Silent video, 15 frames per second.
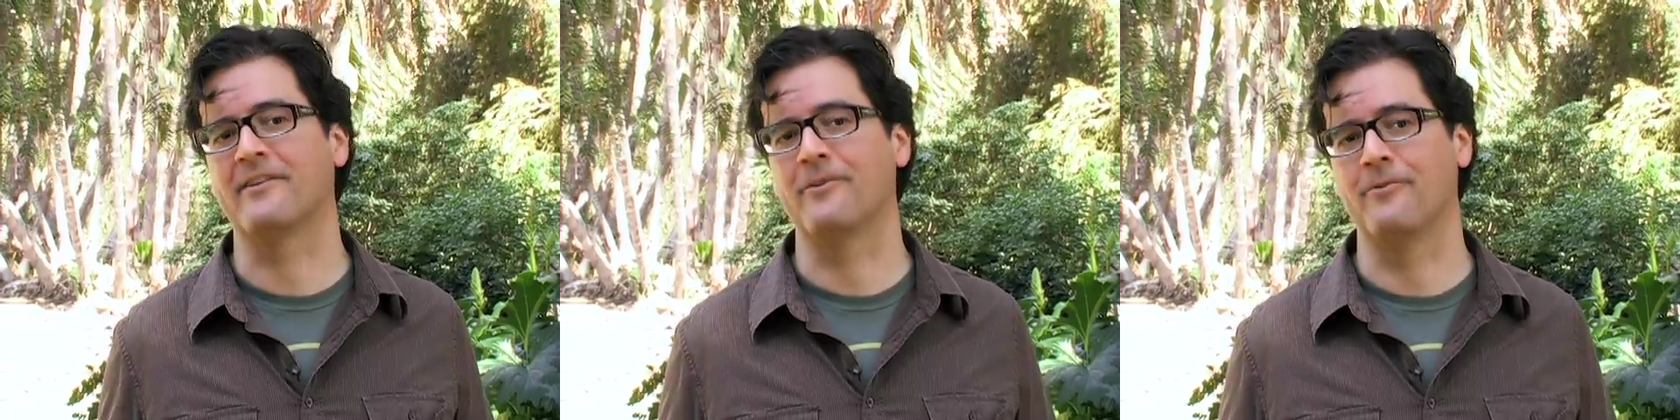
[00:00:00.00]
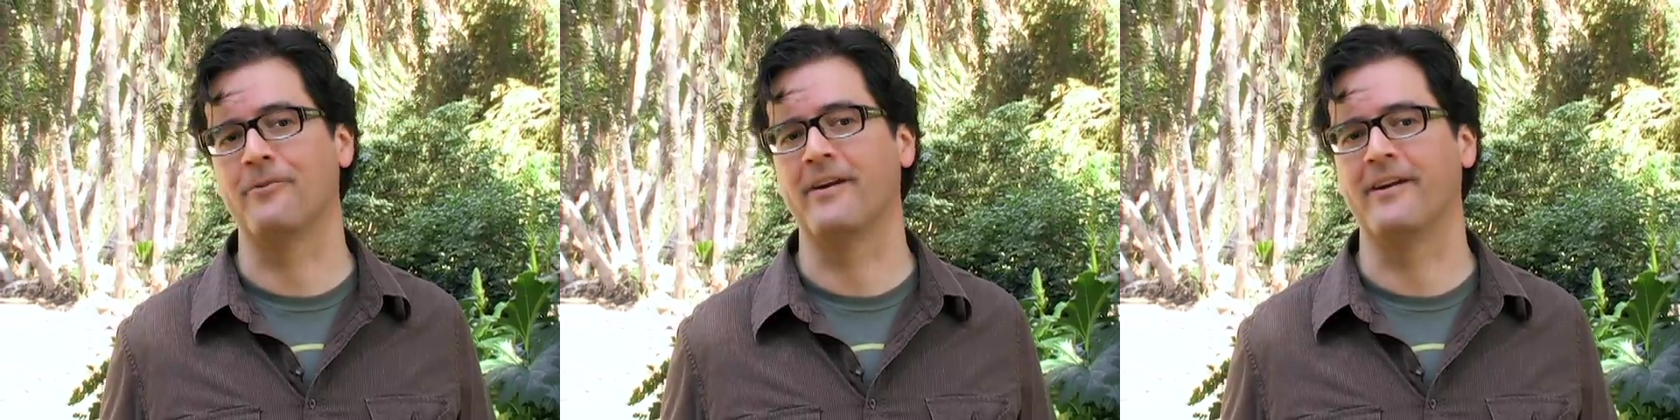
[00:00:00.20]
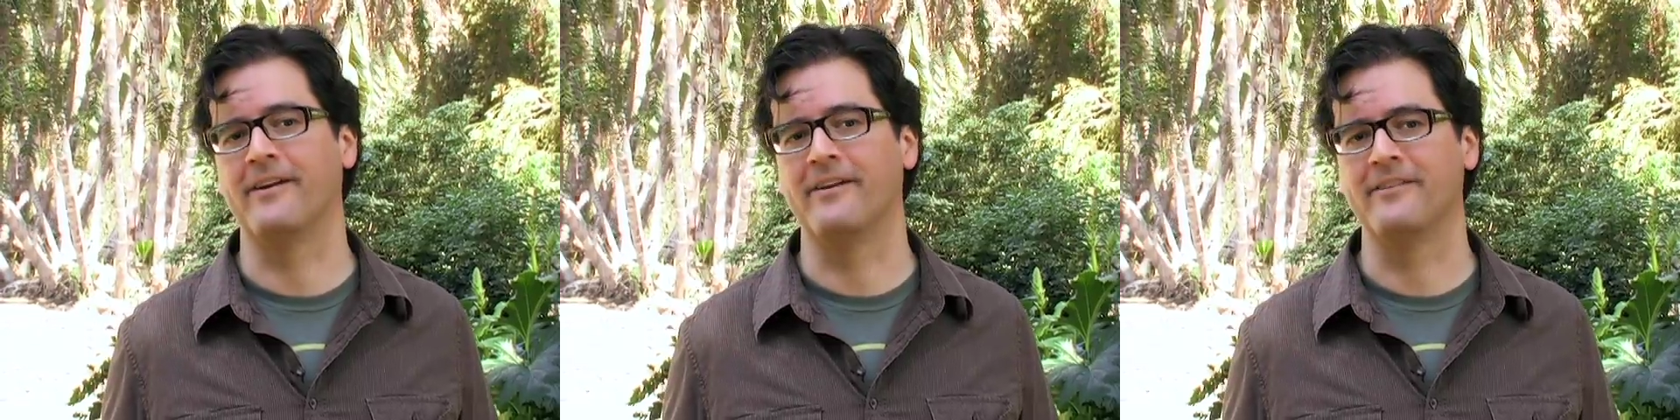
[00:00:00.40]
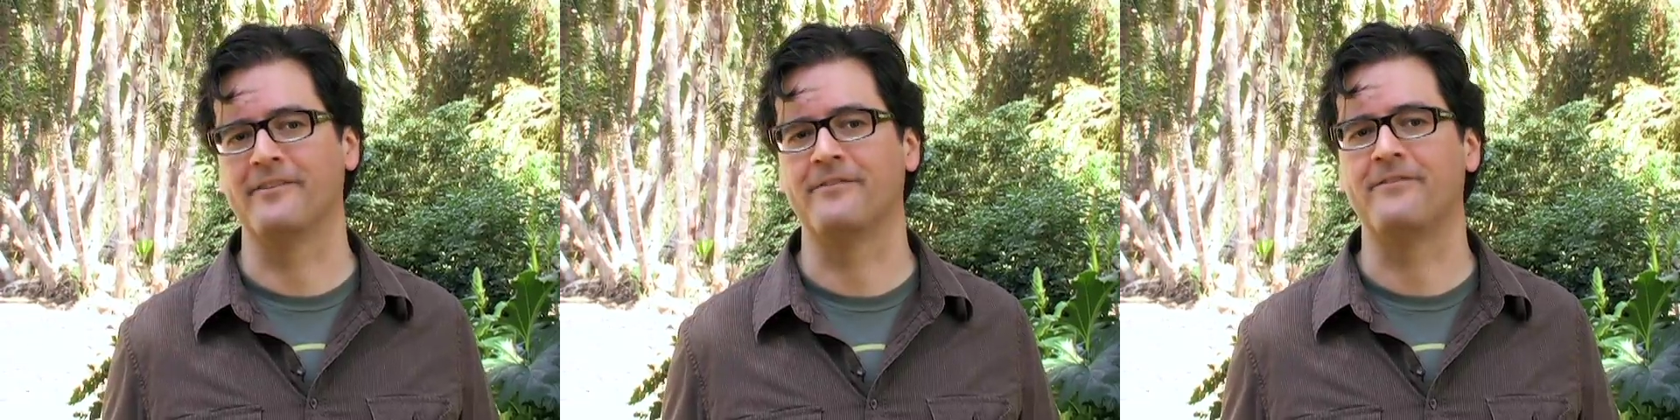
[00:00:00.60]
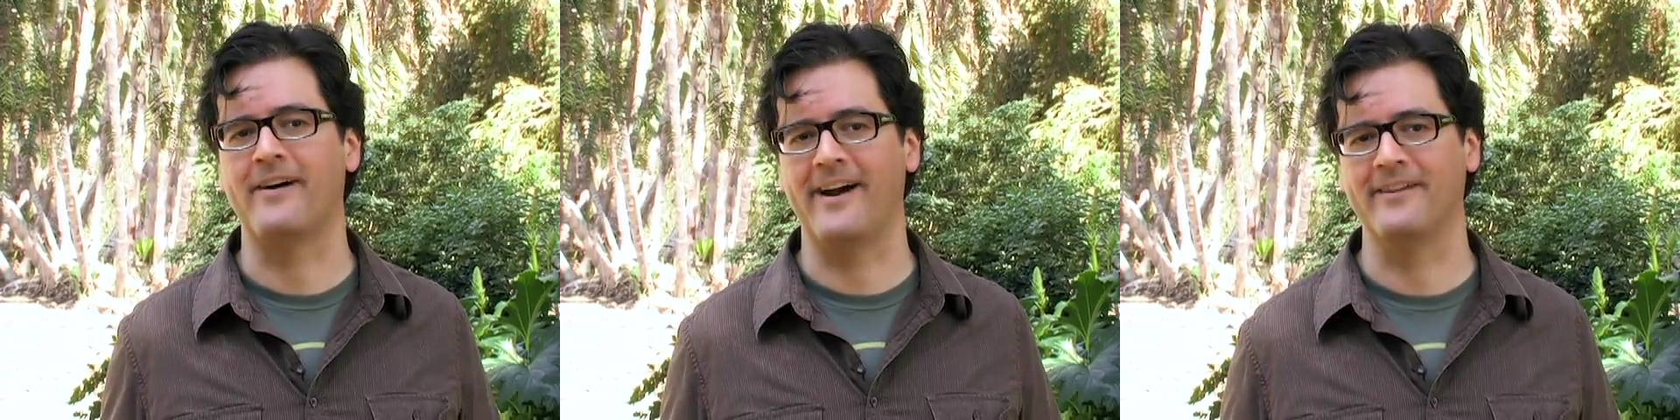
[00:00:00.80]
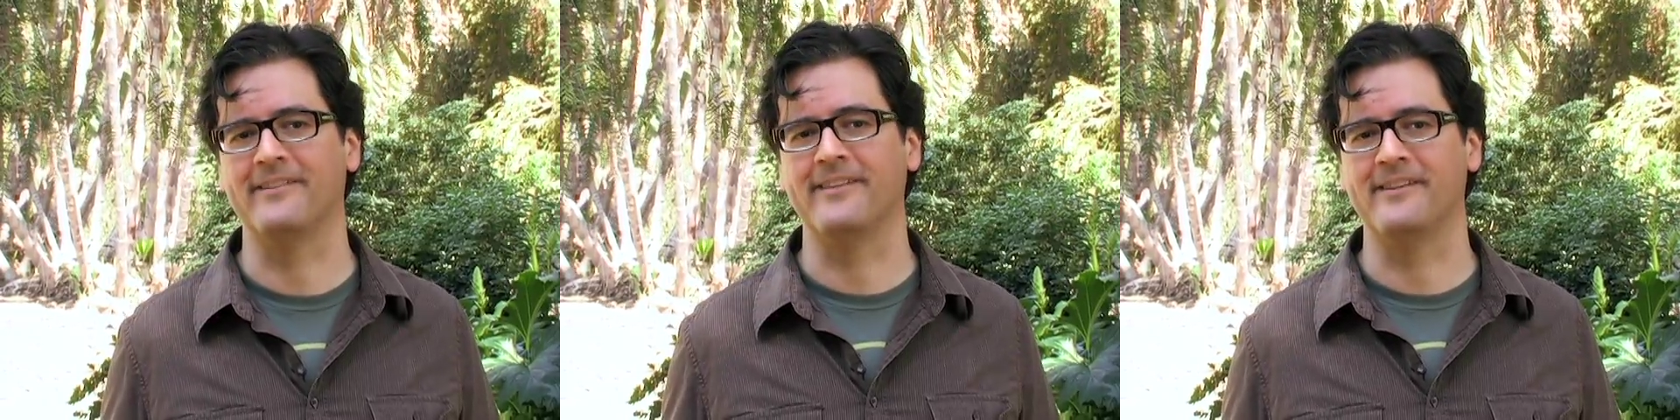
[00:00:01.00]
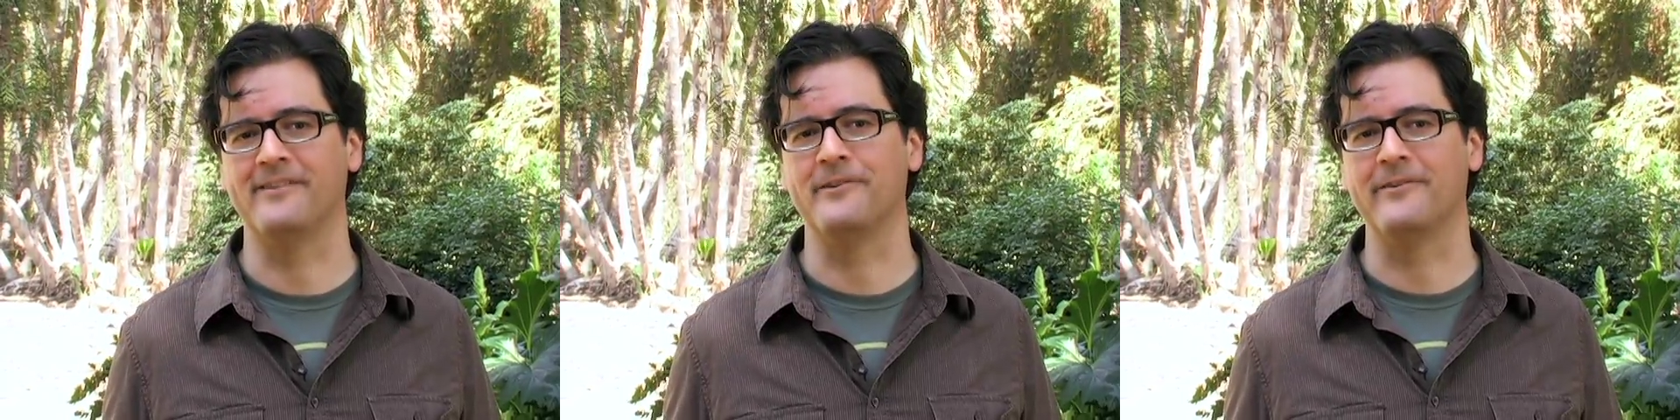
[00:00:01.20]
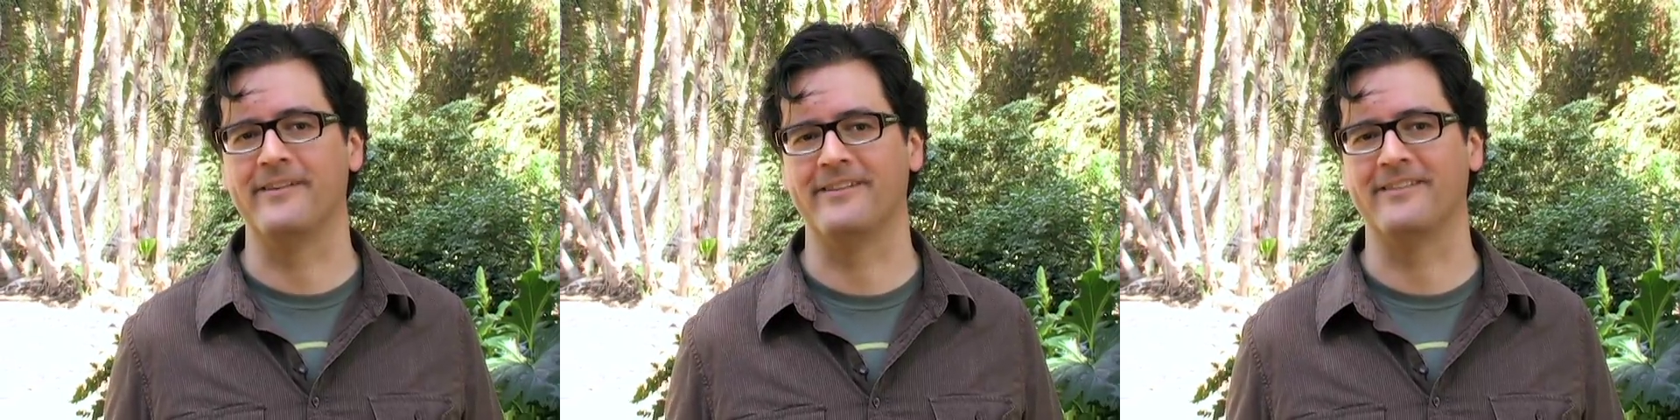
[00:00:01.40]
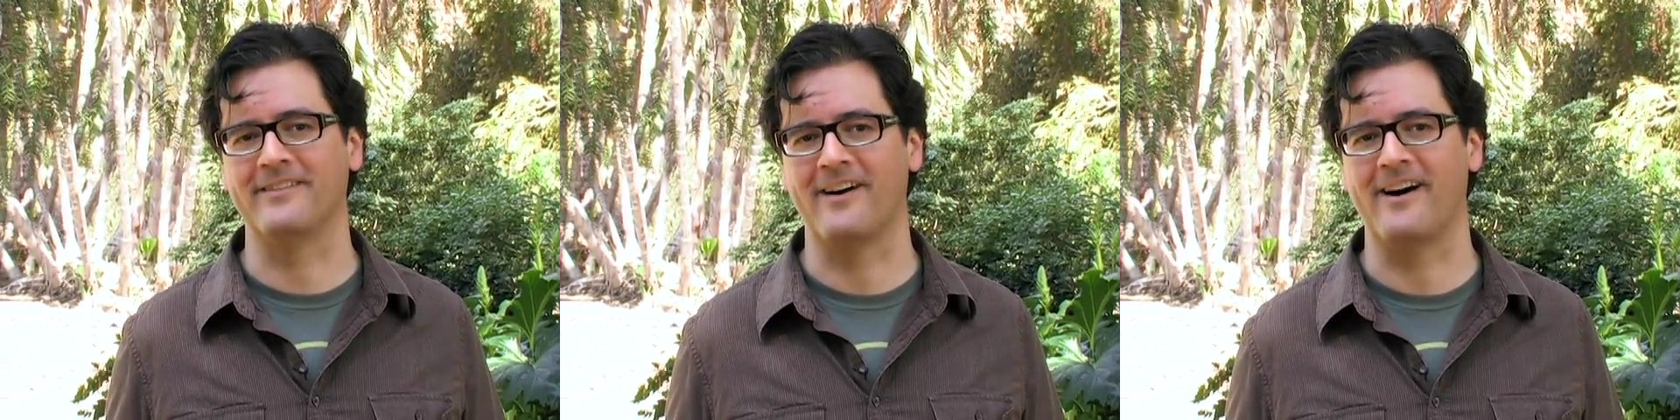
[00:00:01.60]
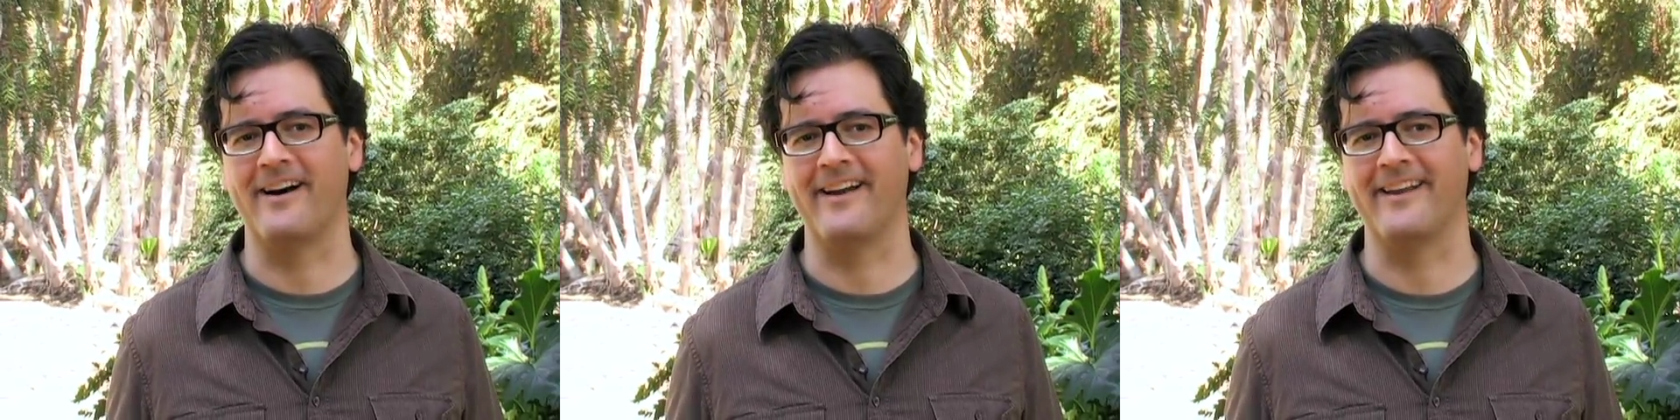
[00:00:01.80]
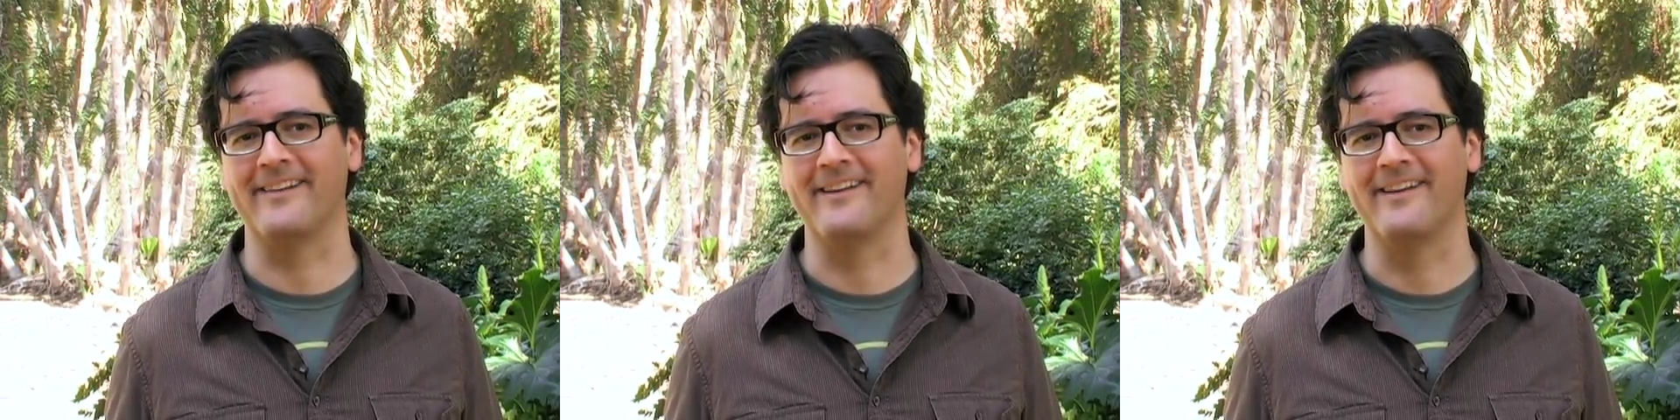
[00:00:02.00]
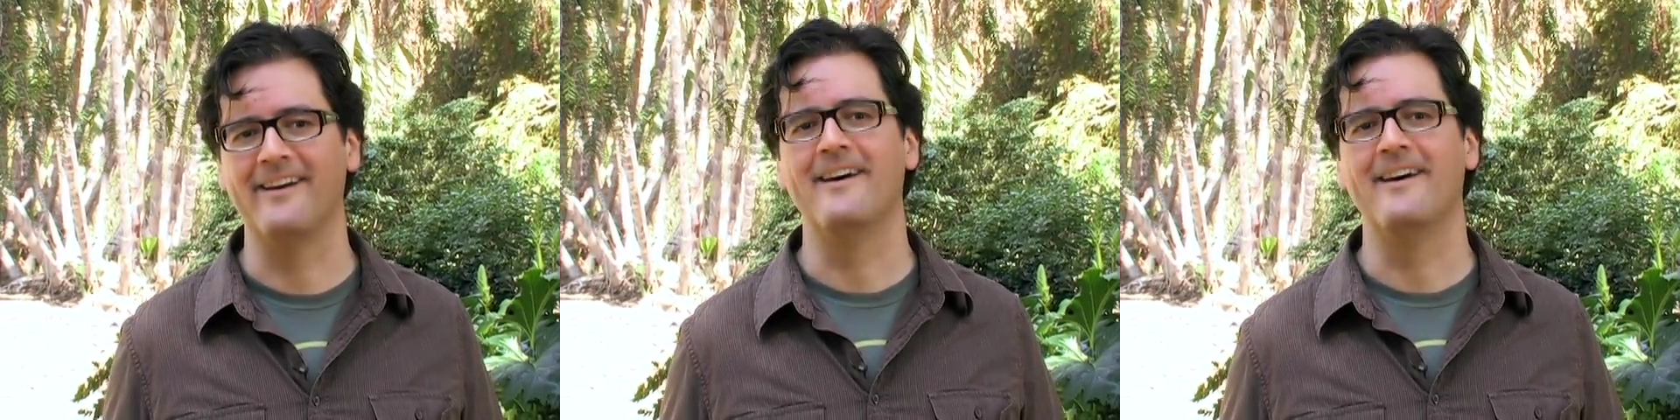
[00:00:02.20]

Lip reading: career to finally do a design